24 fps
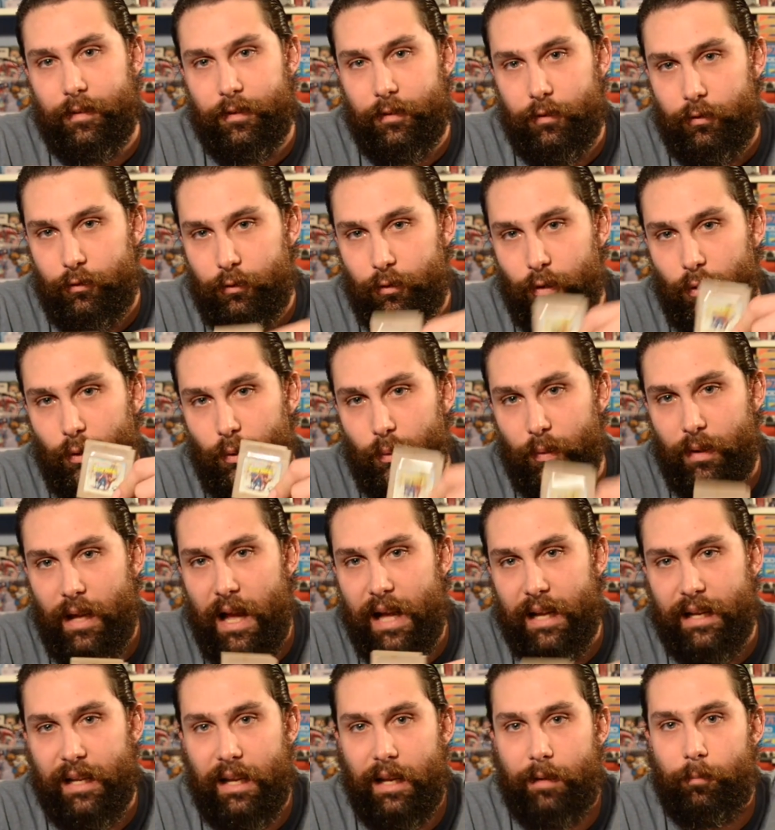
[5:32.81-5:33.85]
So
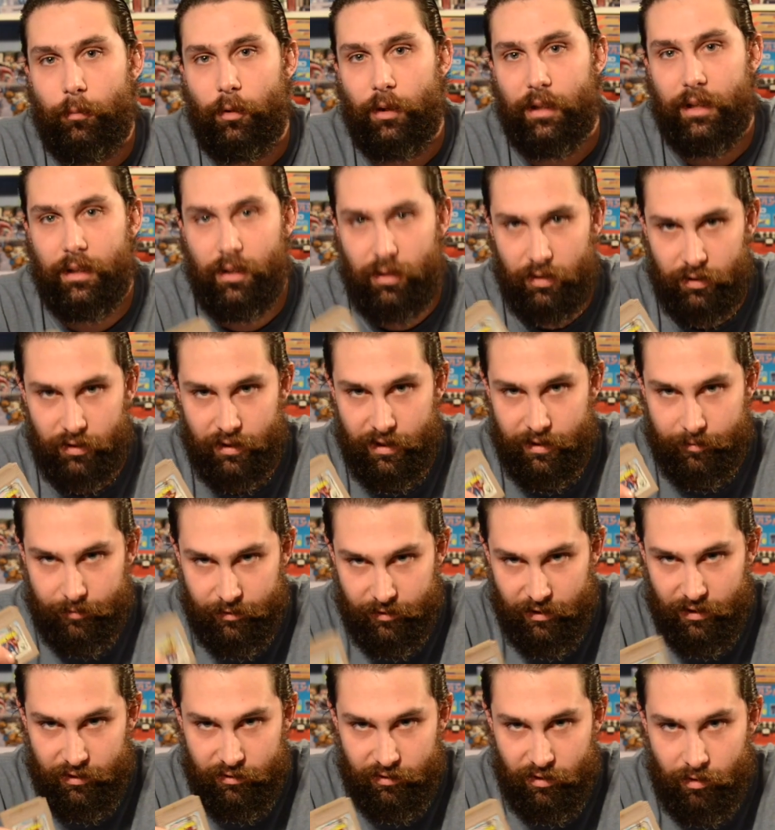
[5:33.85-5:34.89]
that Game Boy Color game is
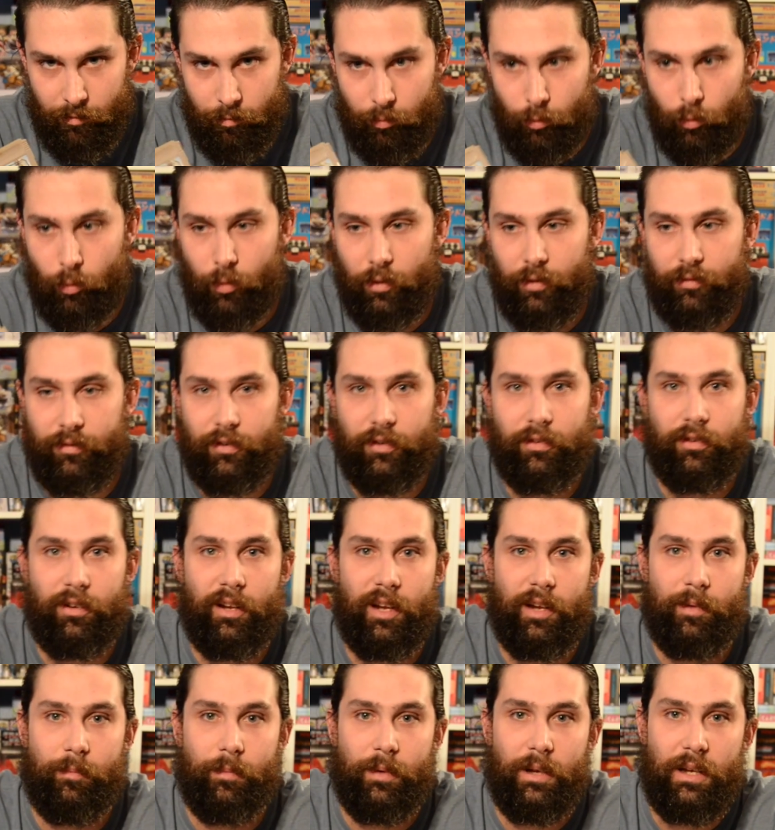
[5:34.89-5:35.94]
actually a port of this
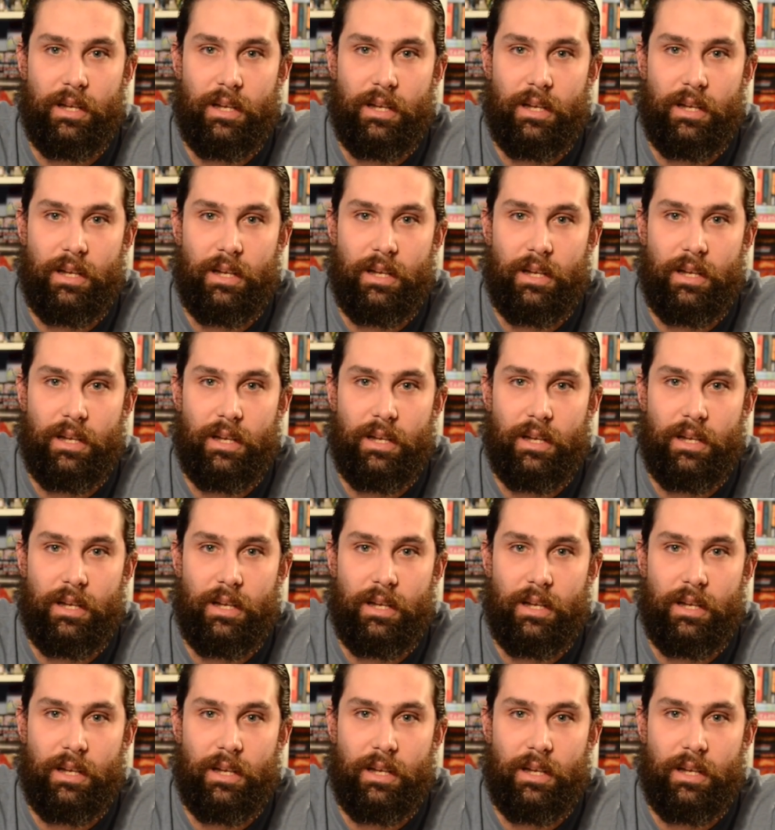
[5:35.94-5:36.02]
game.